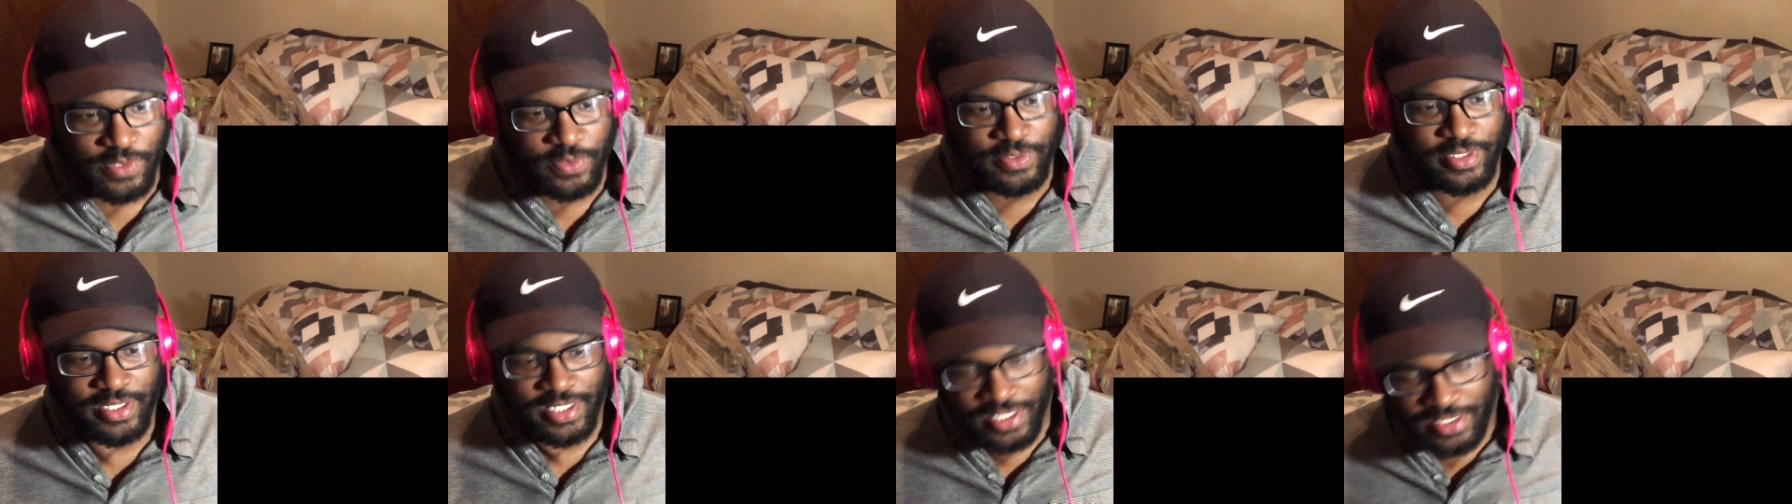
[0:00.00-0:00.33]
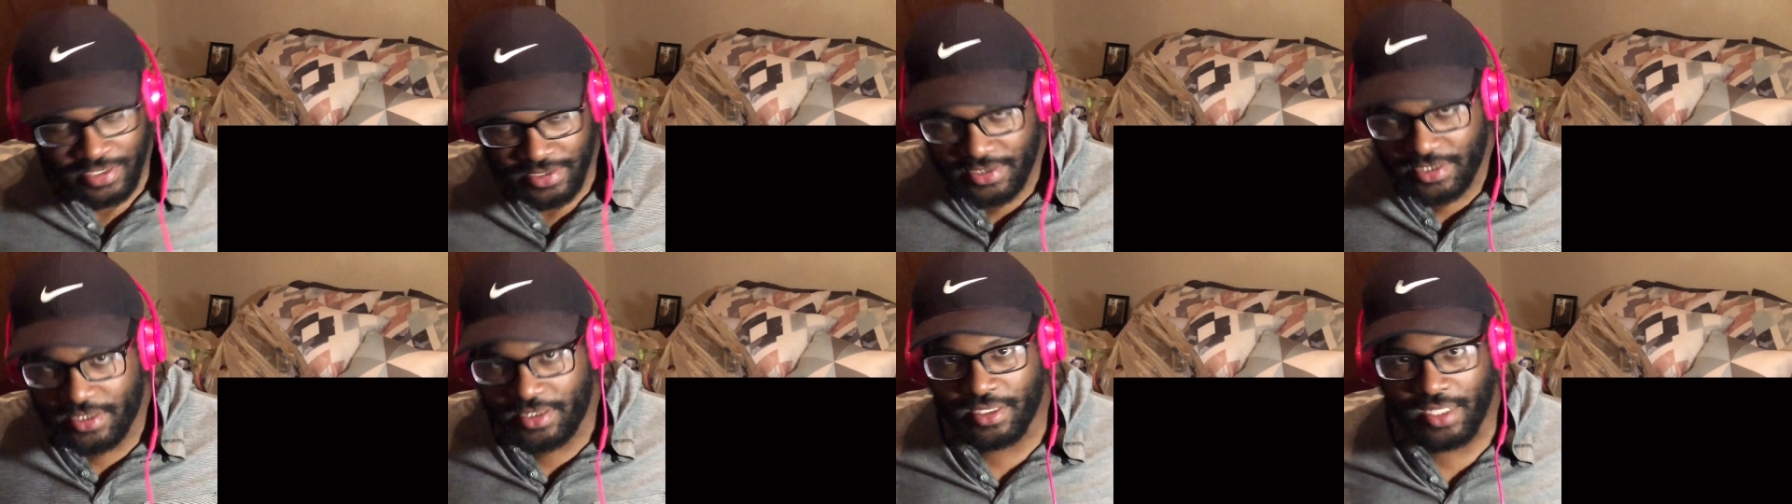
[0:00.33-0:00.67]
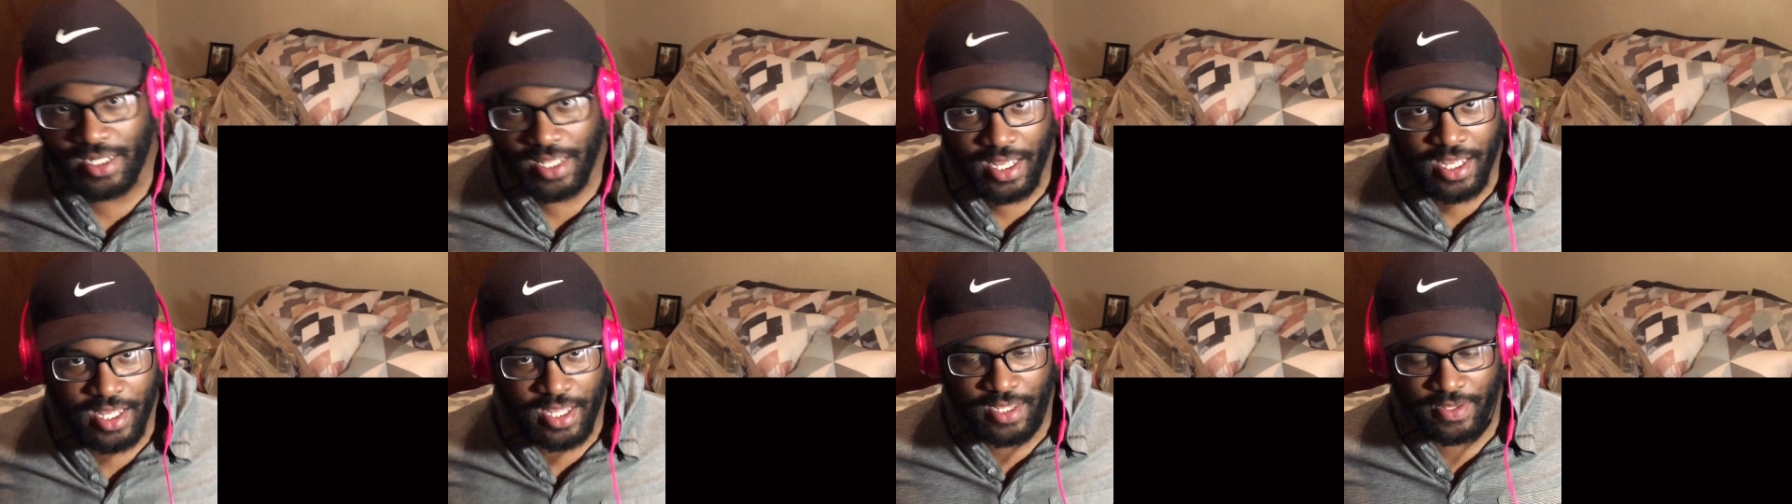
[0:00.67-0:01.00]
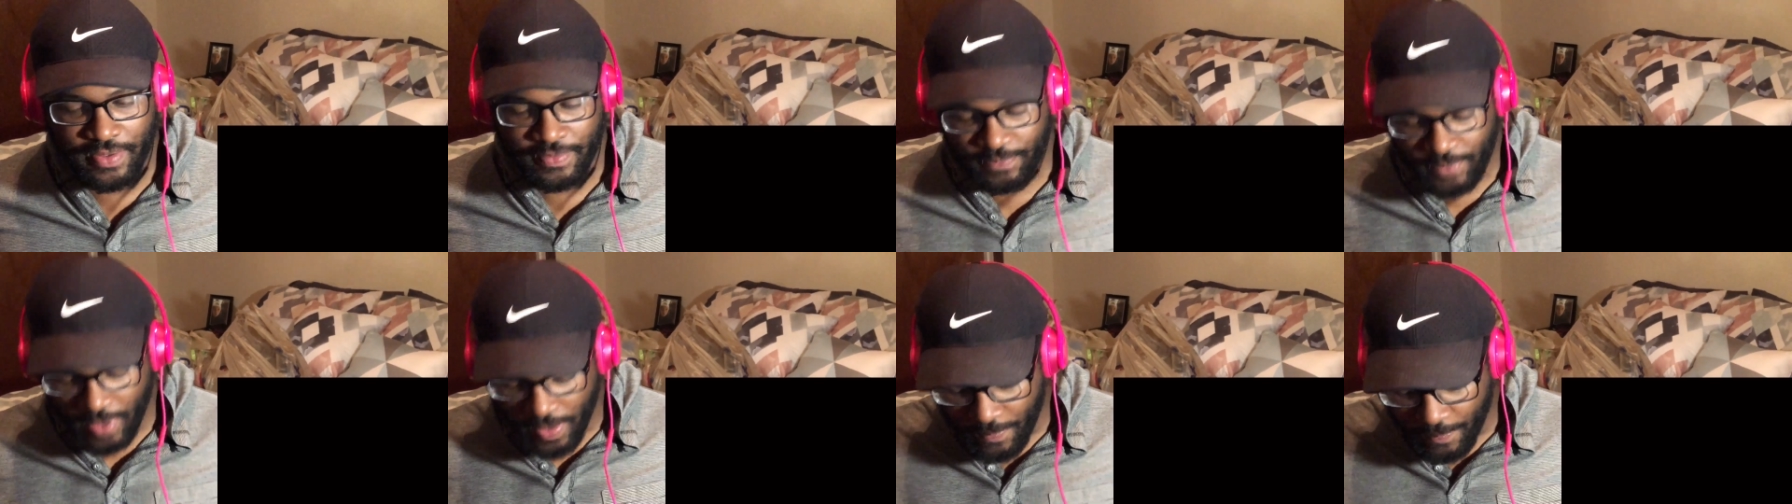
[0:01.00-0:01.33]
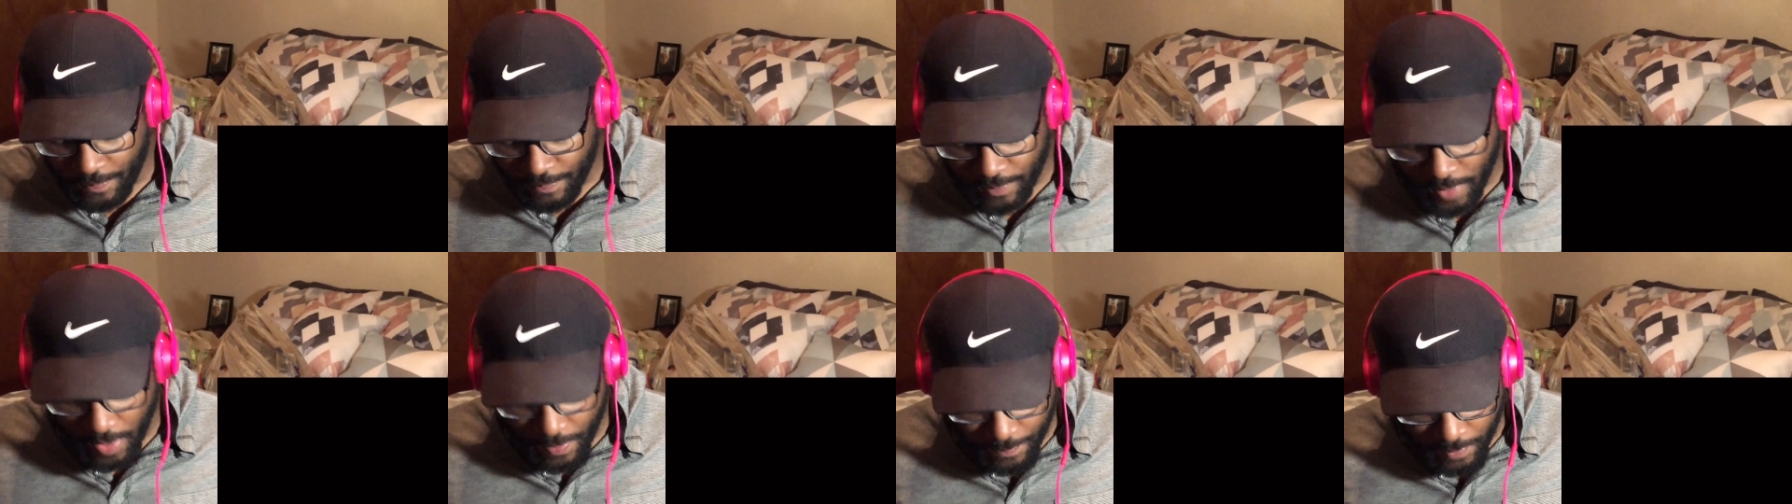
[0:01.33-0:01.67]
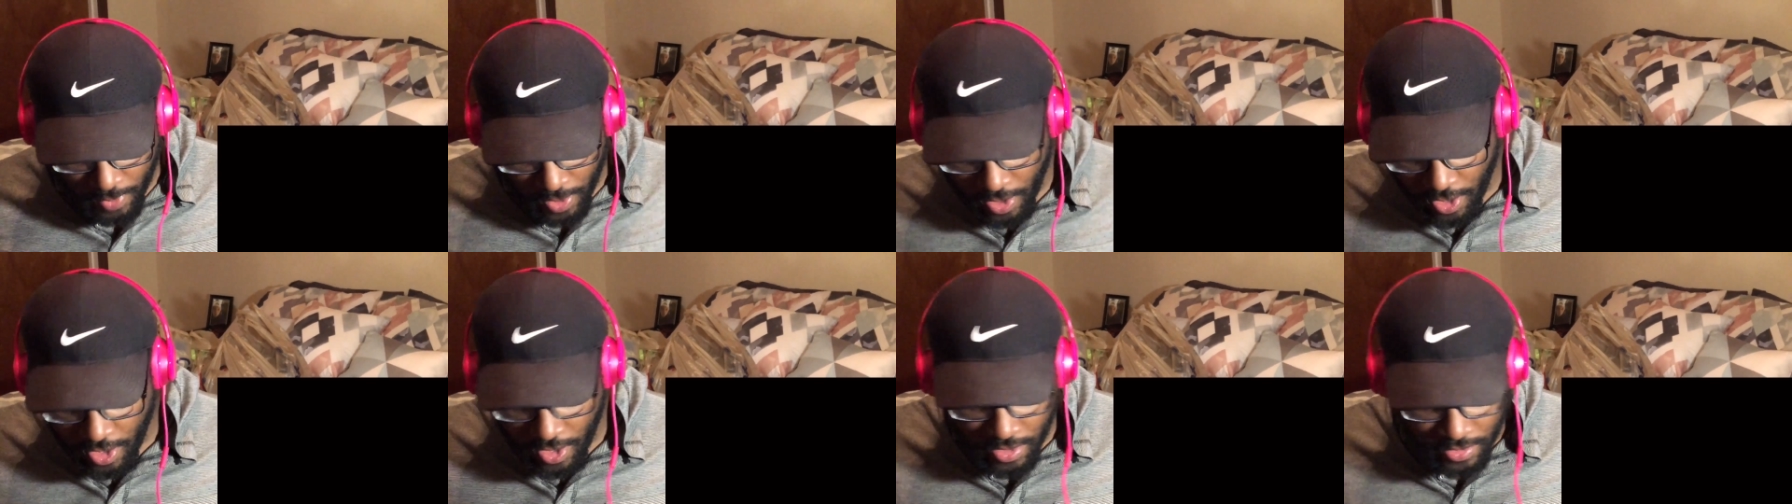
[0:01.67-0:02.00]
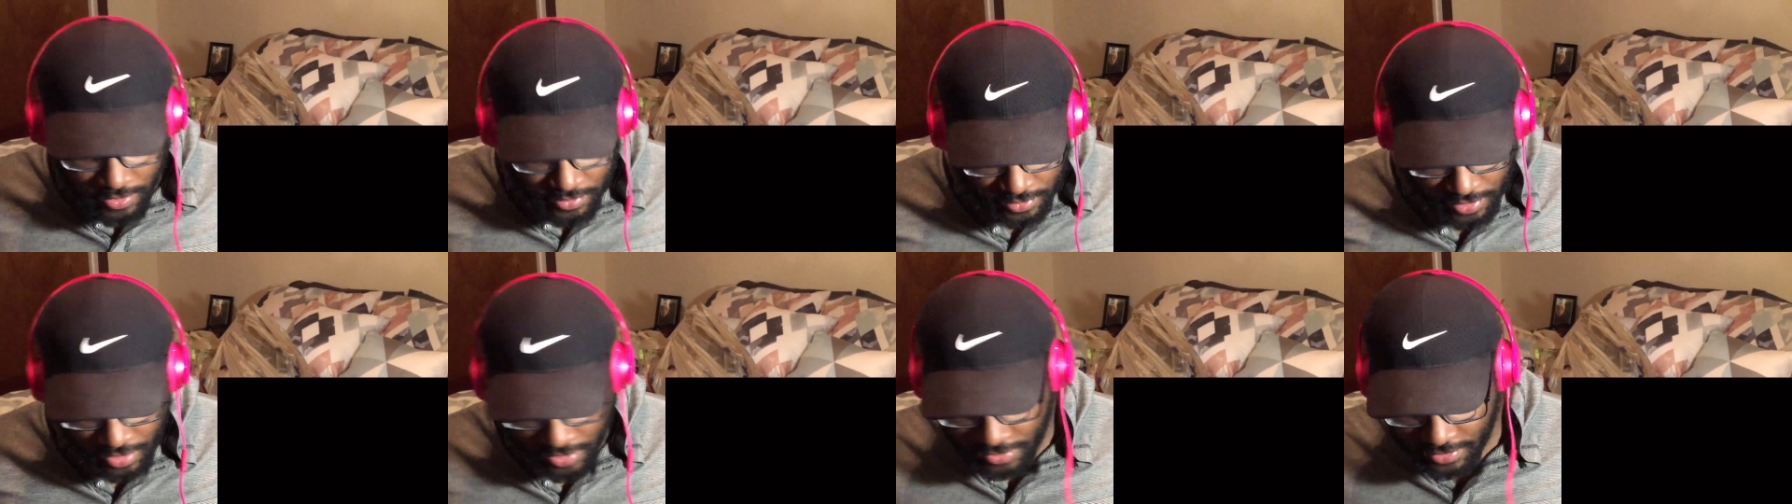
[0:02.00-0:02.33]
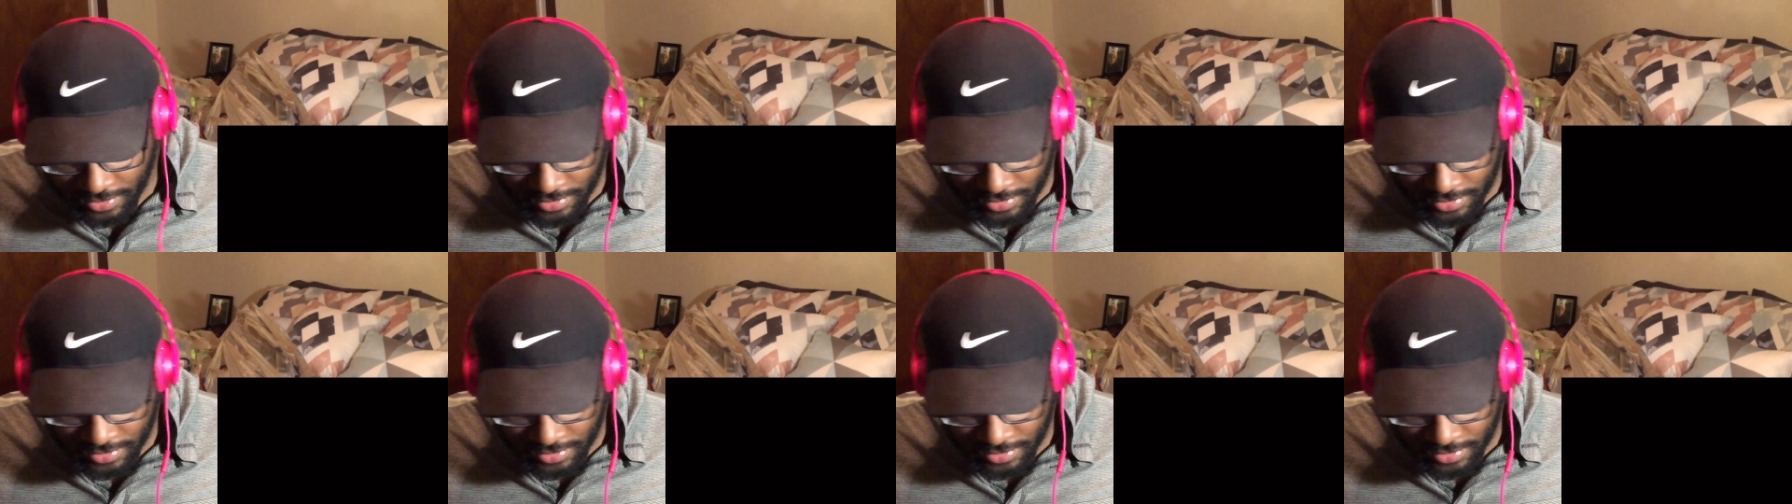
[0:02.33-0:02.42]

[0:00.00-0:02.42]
this love bum, bum, bum. It's